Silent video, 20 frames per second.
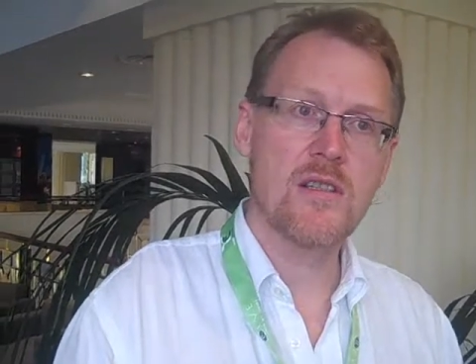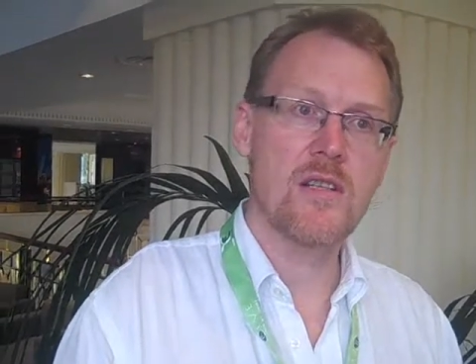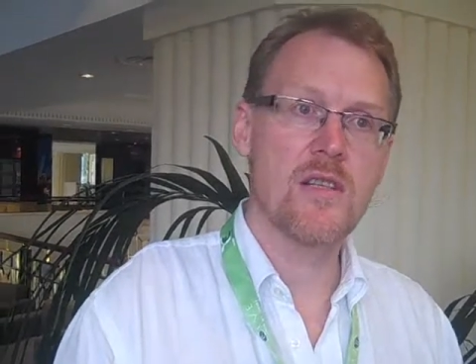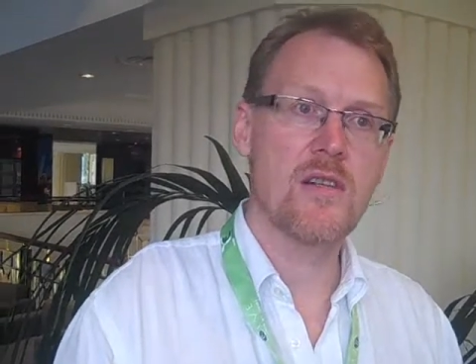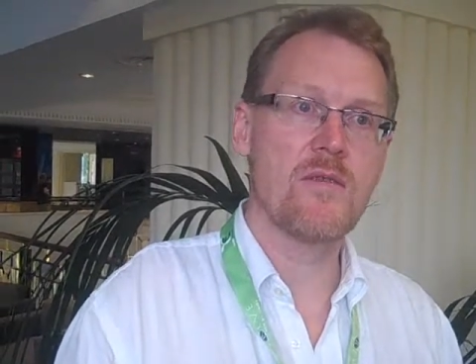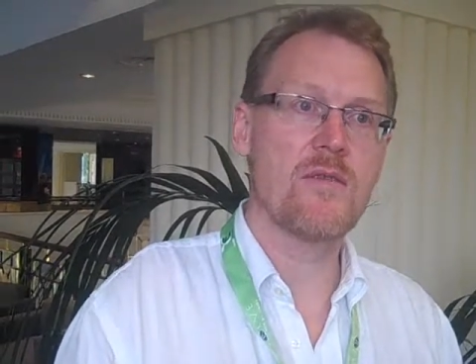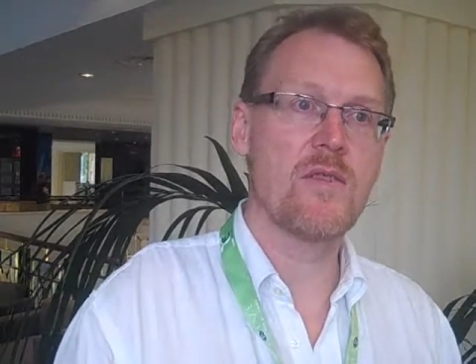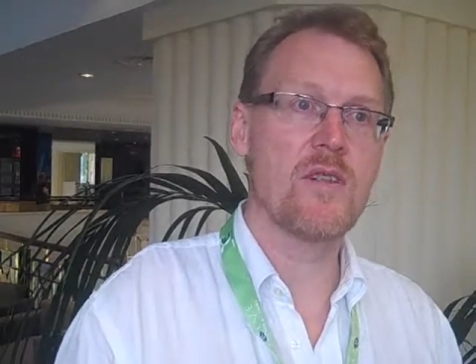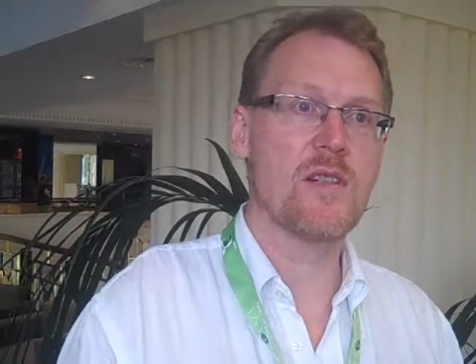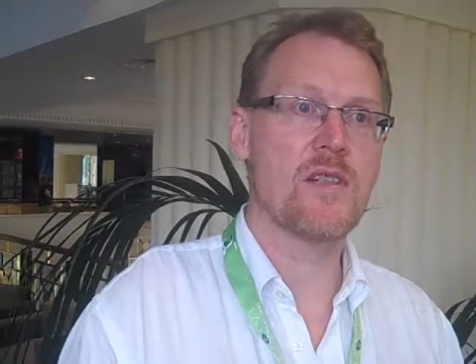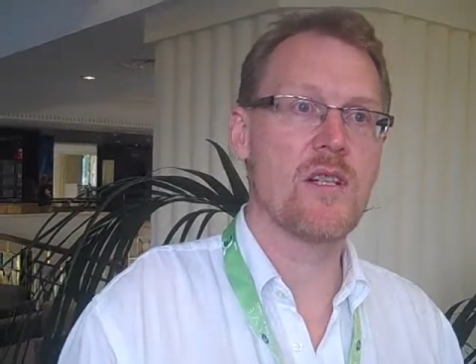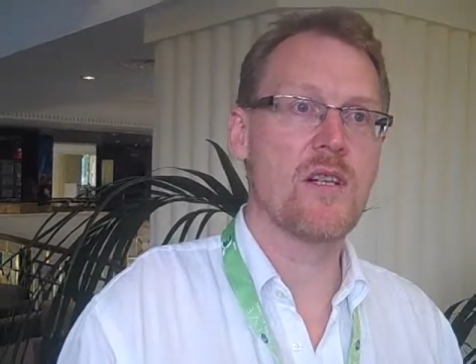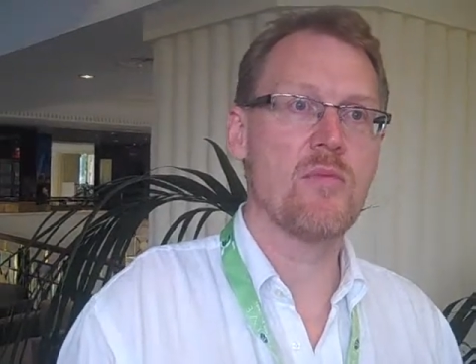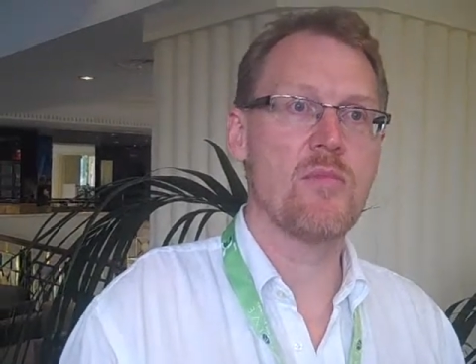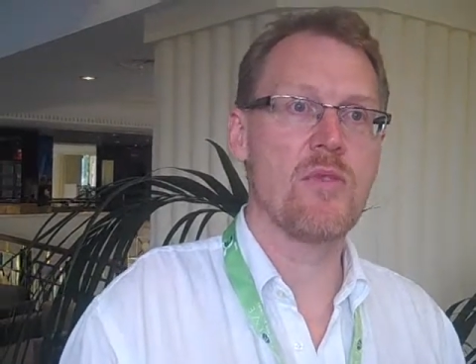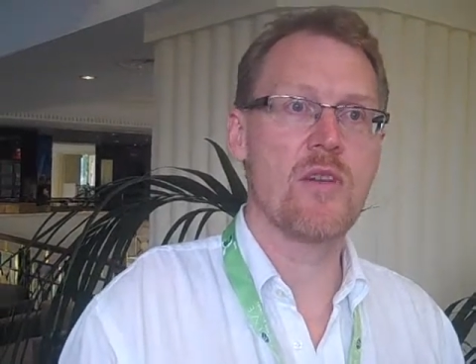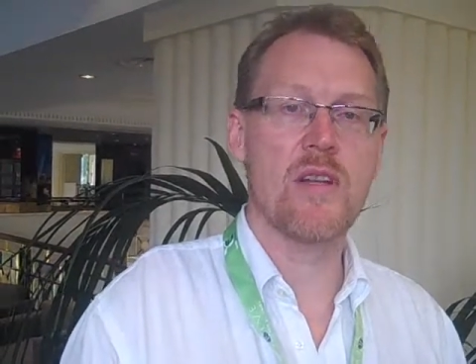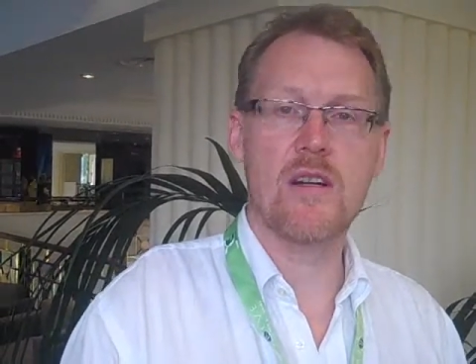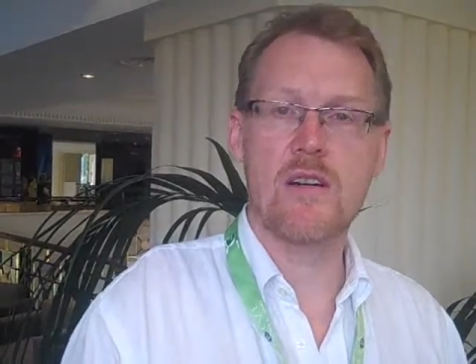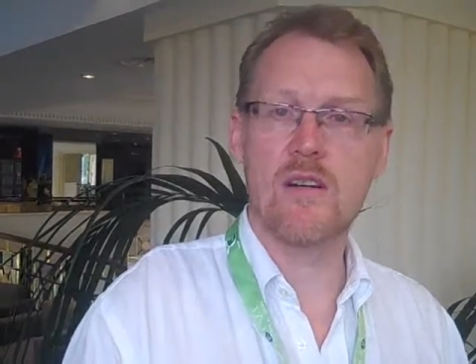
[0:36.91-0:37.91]
You know, for
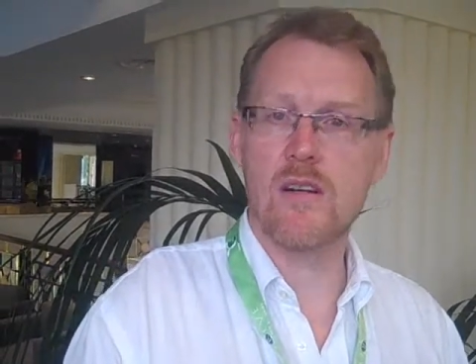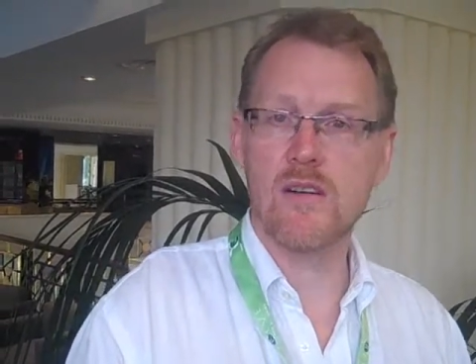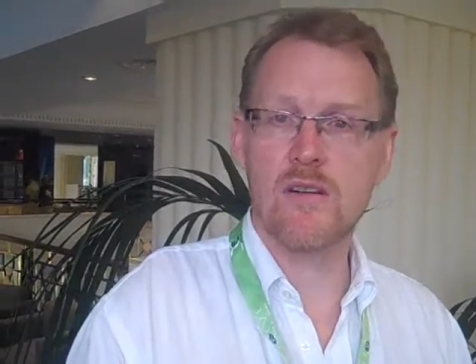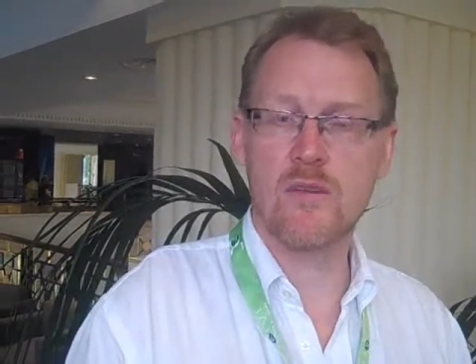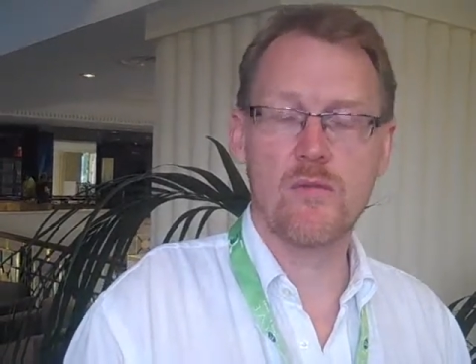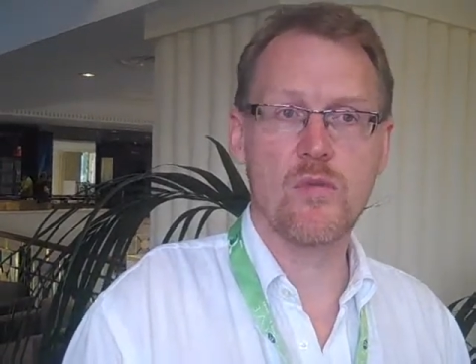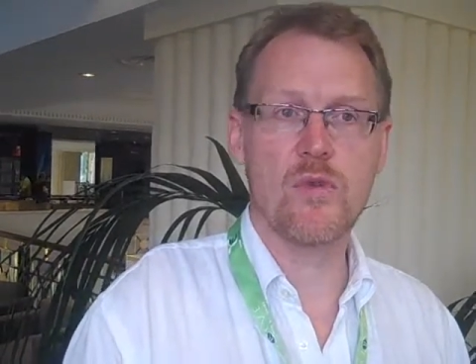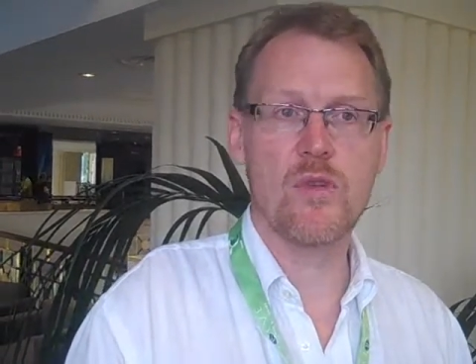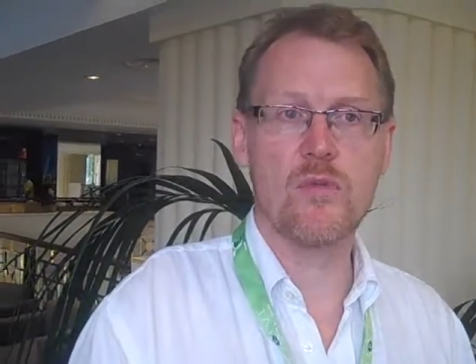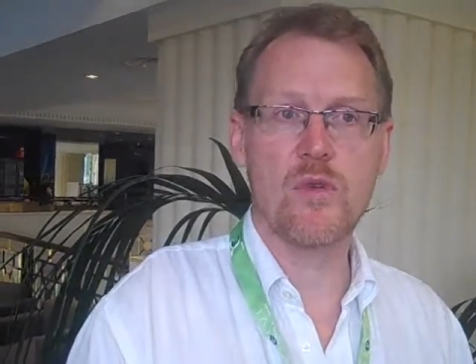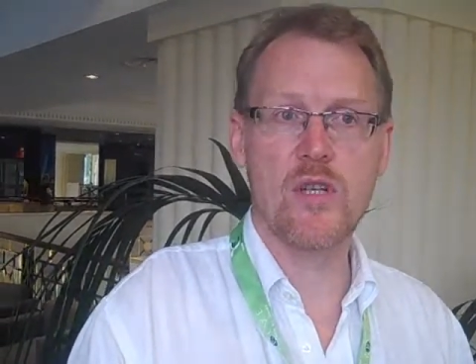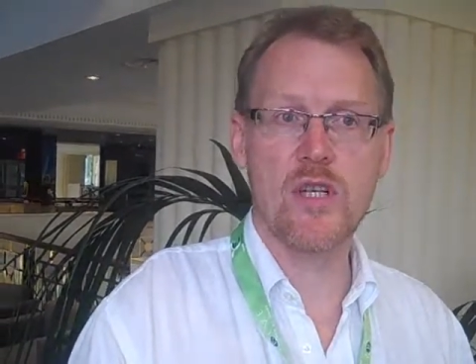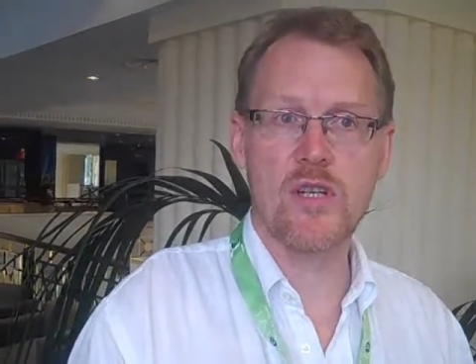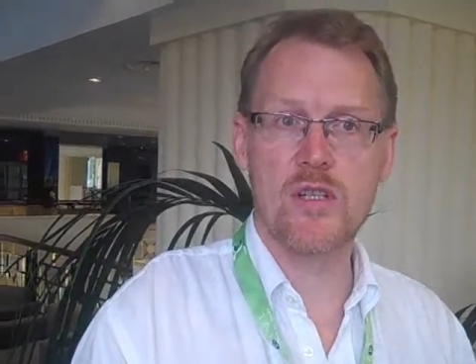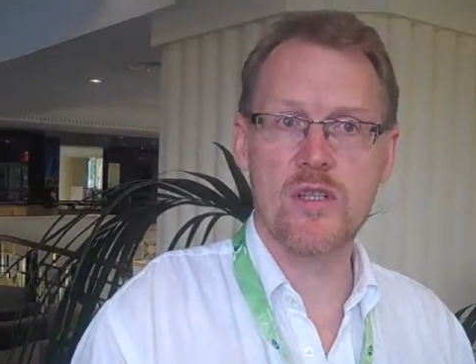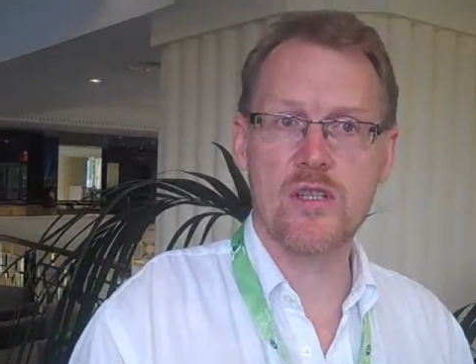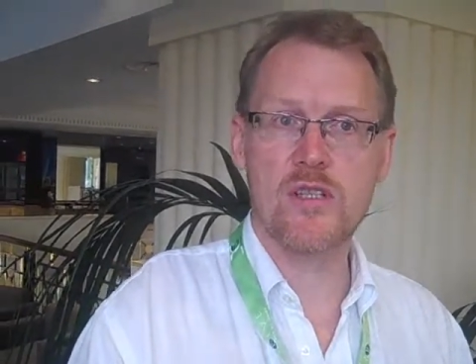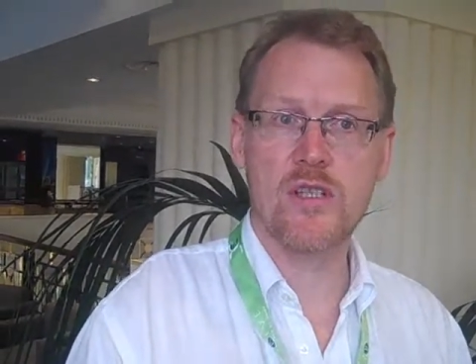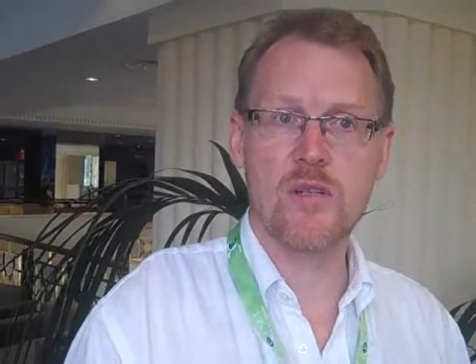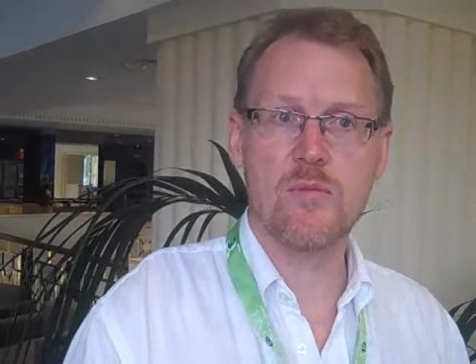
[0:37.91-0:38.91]
example, we
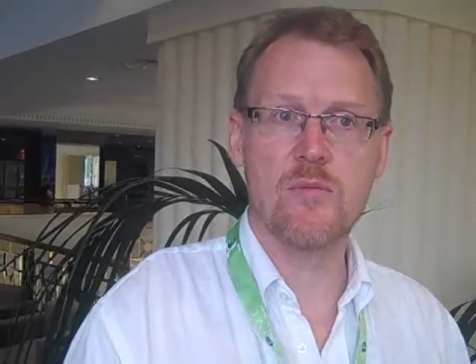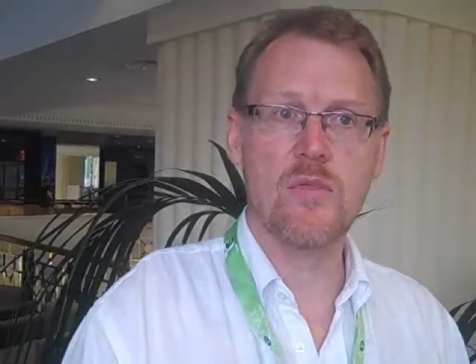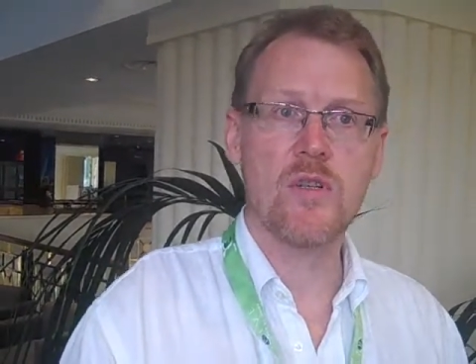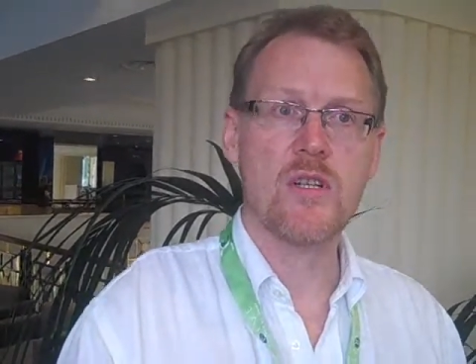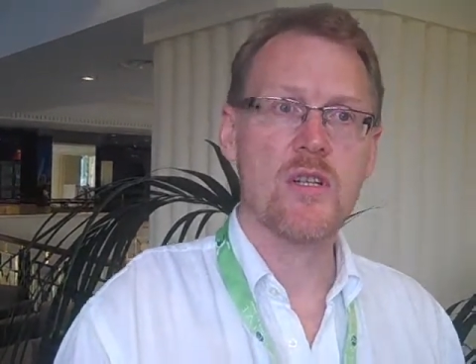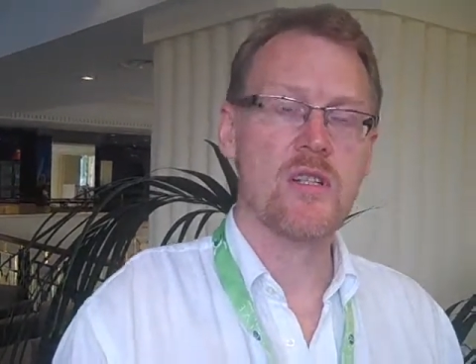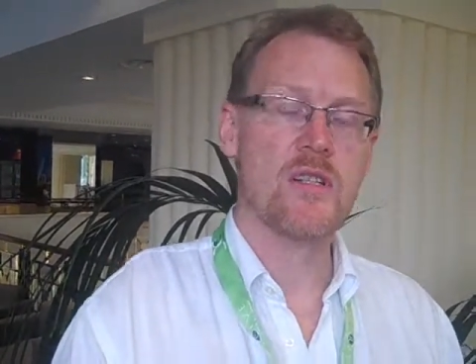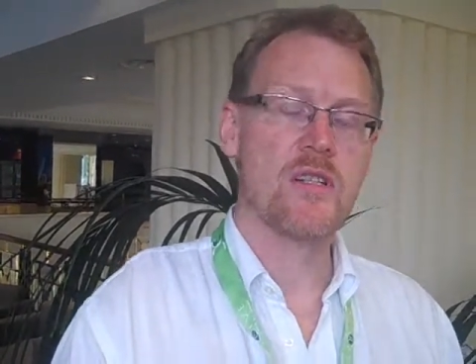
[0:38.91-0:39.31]
heard some